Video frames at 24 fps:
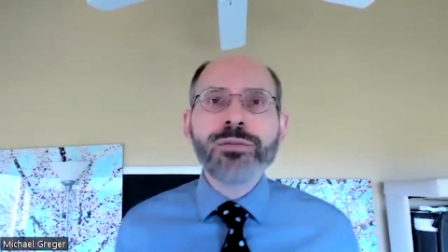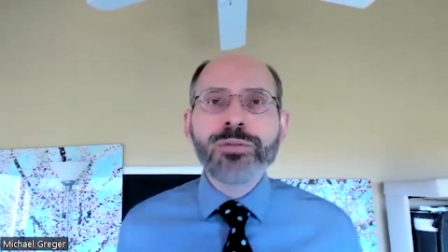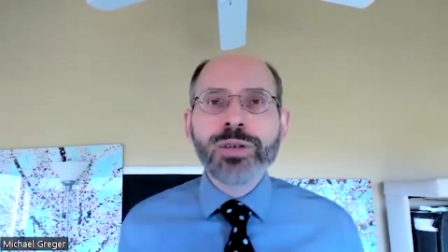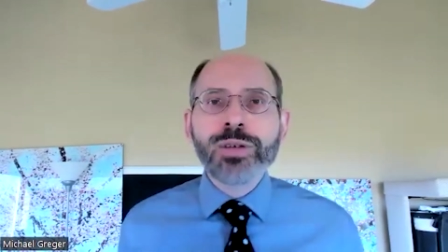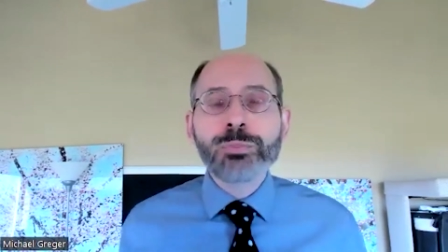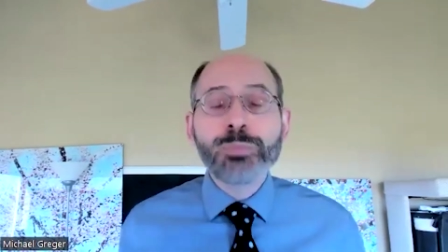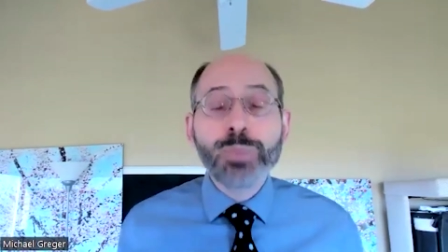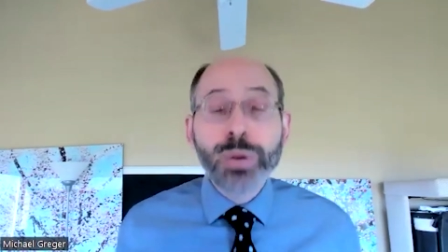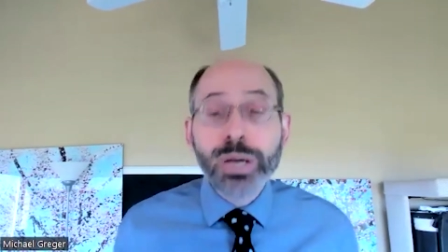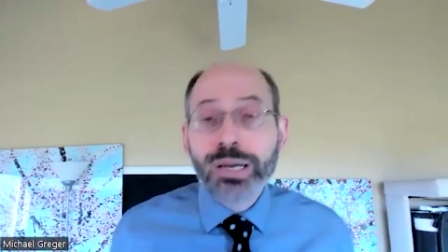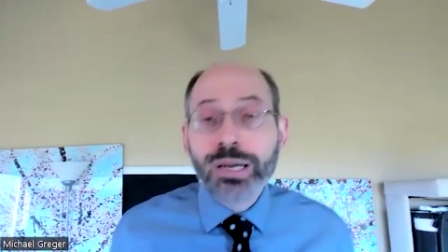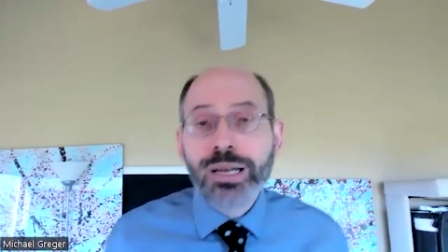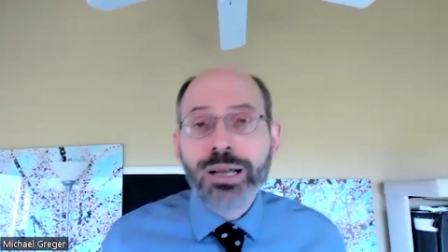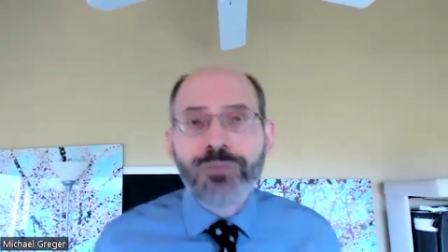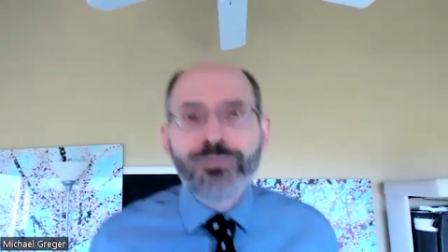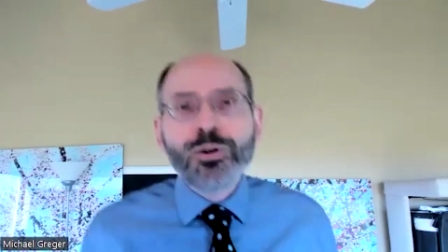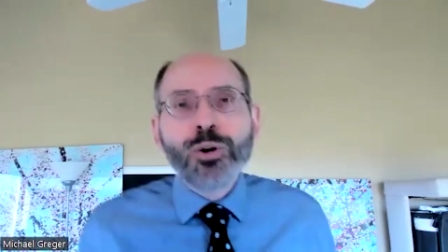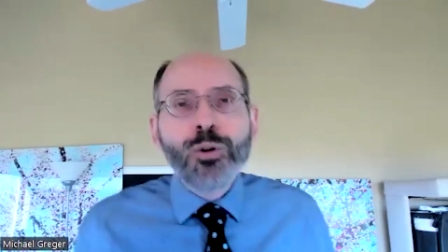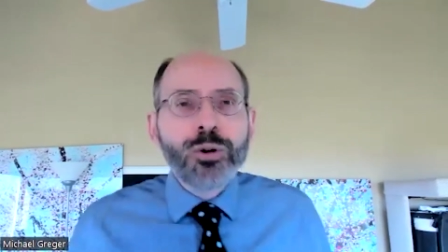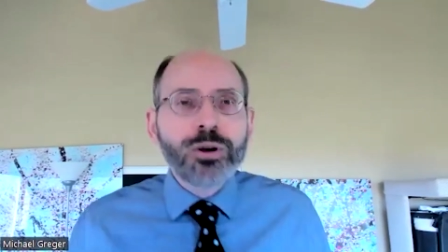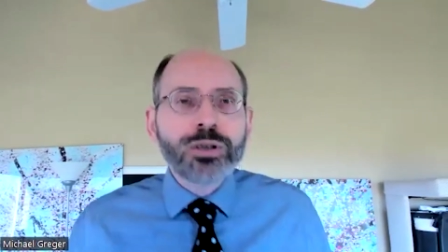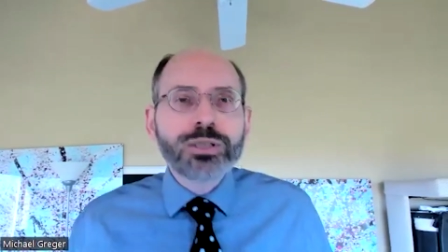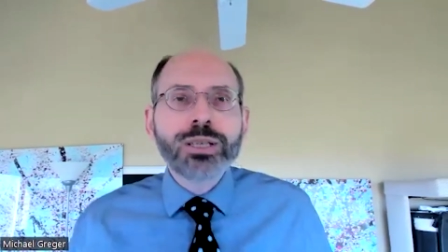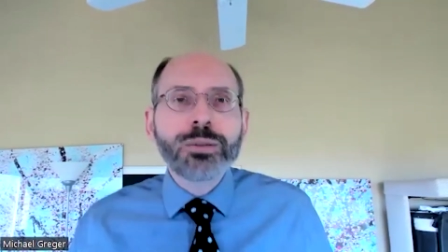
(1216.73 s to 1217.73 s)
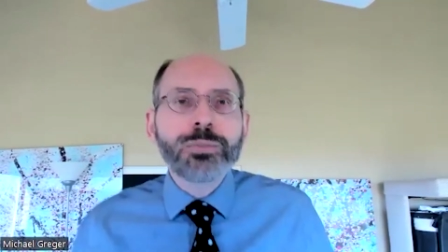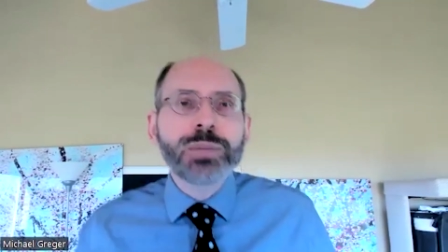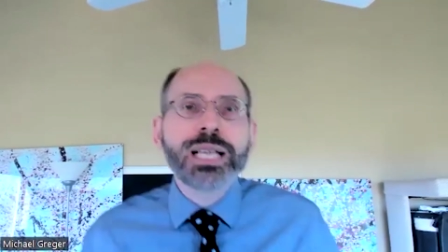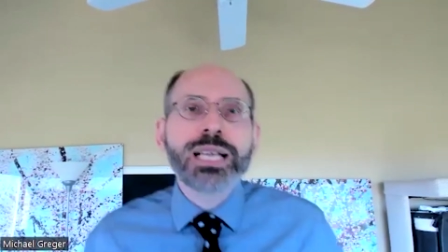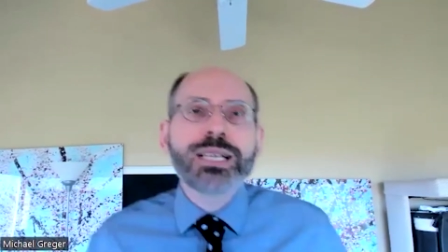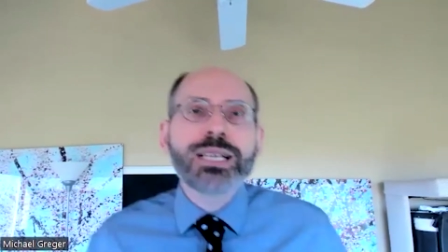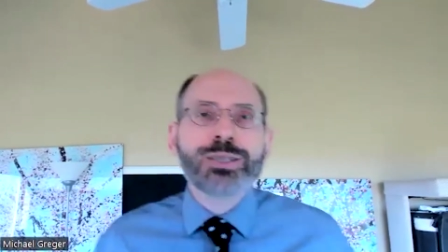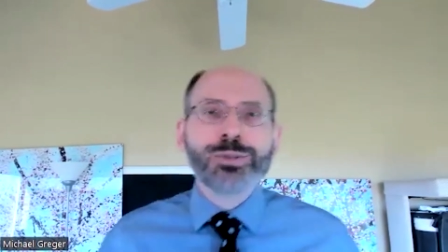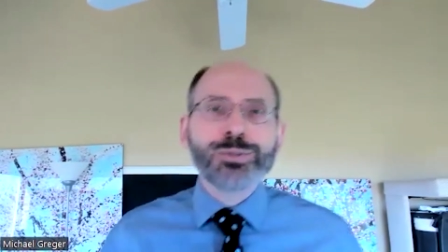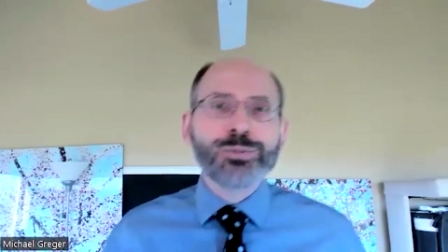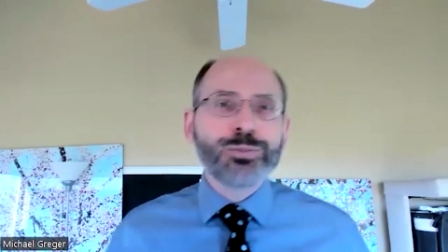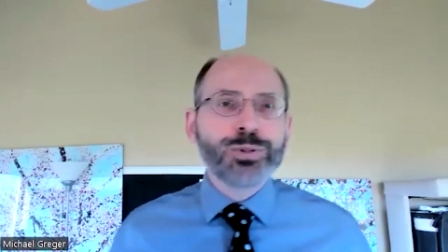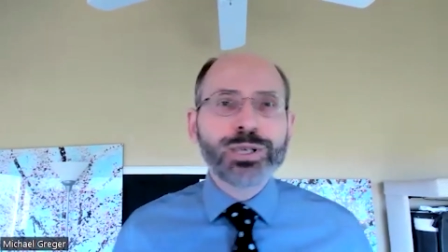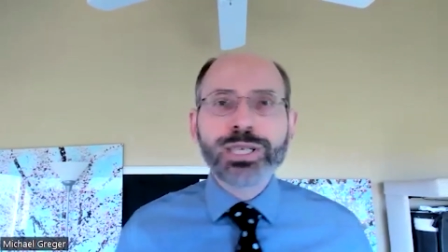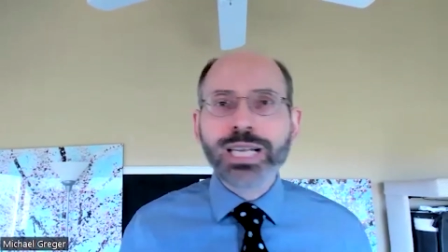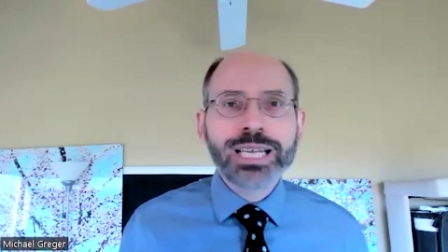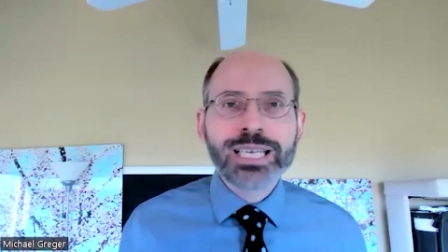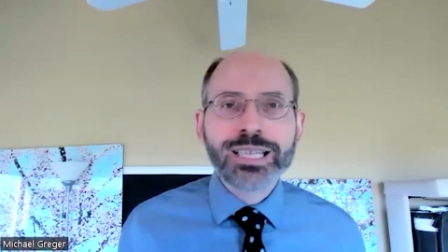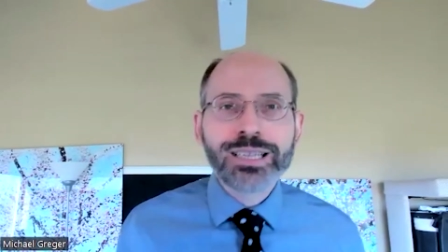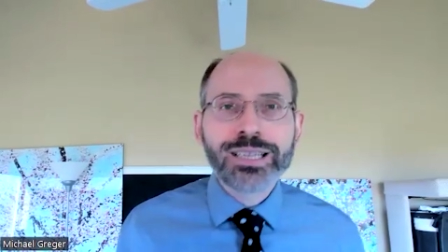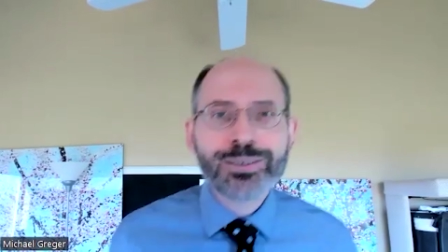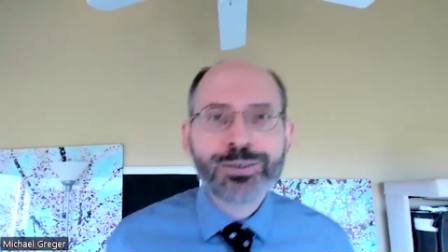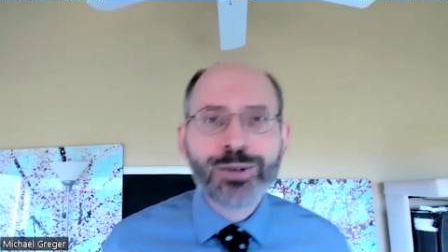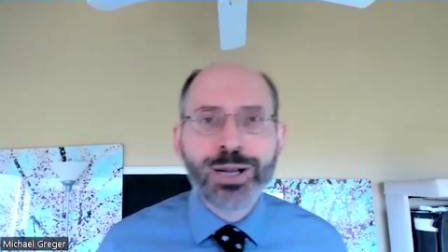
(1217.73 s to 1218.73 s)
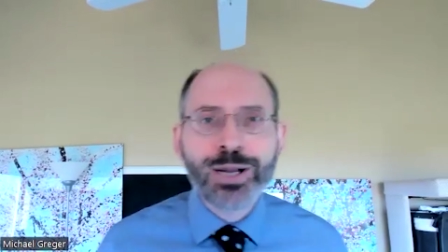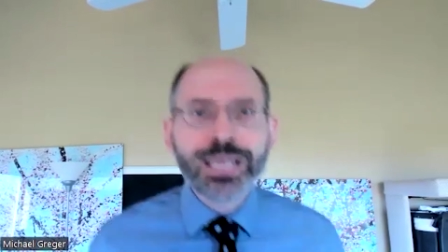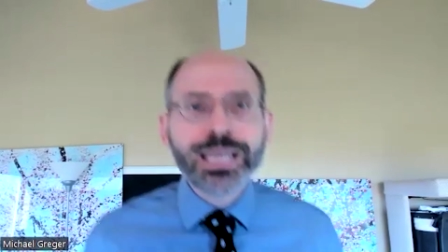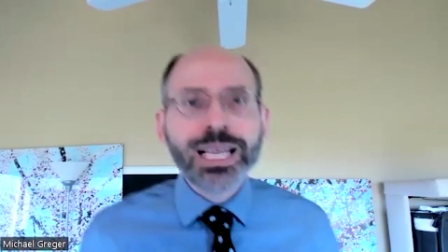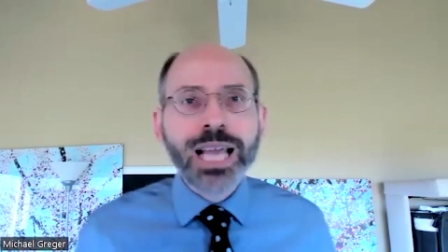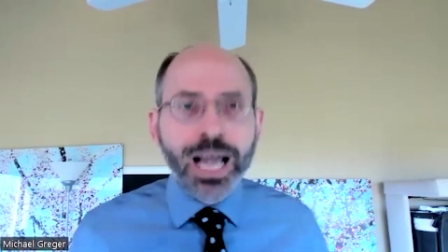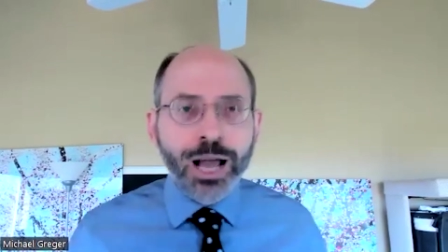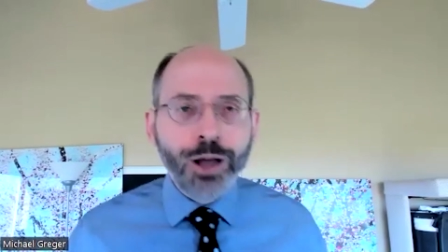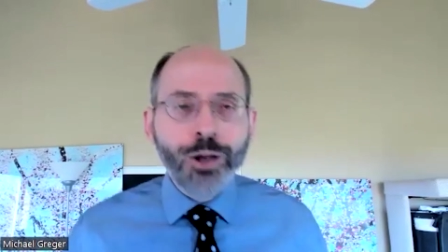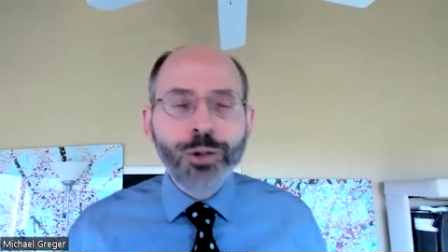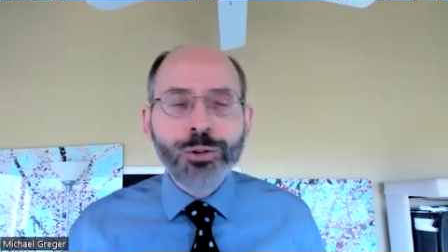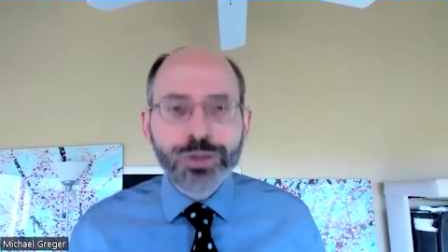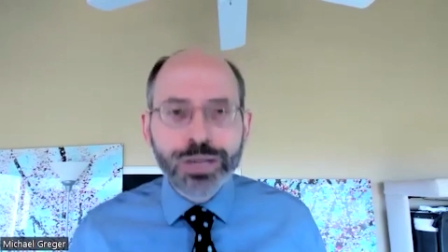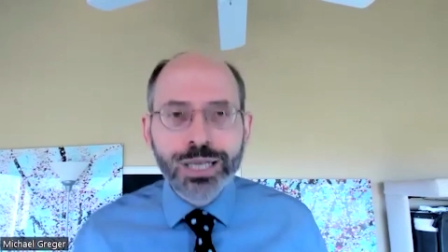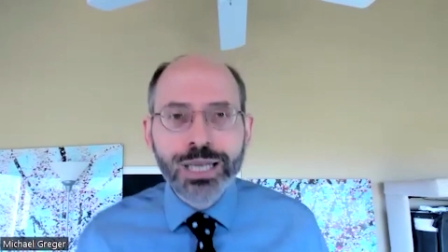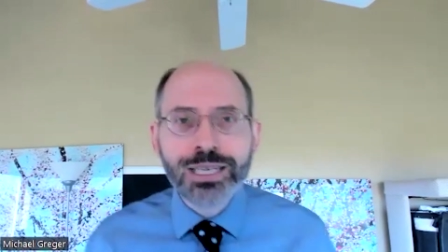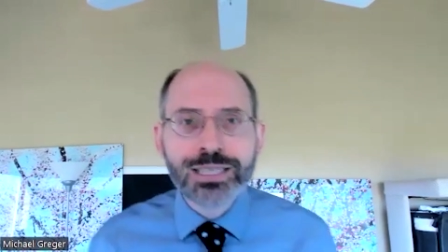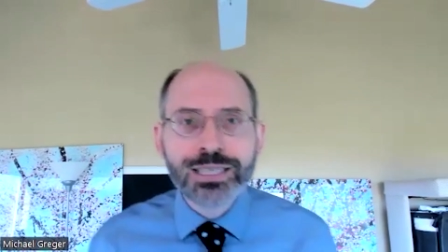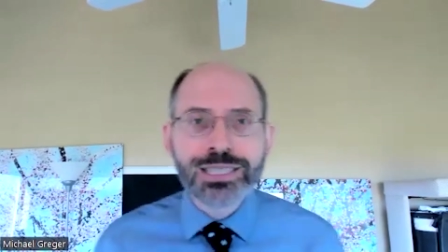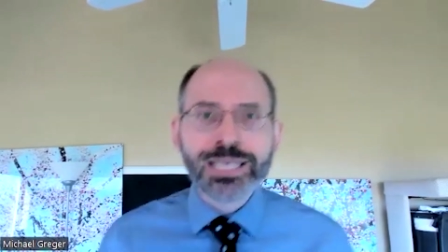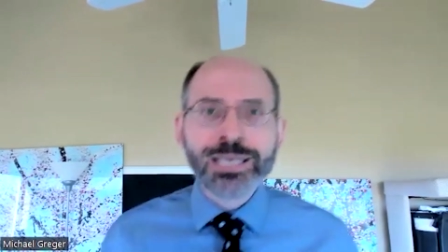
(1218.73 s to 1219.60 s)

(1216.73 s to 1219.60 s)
but of course, I mean, that's ridiculous, right? The healthiest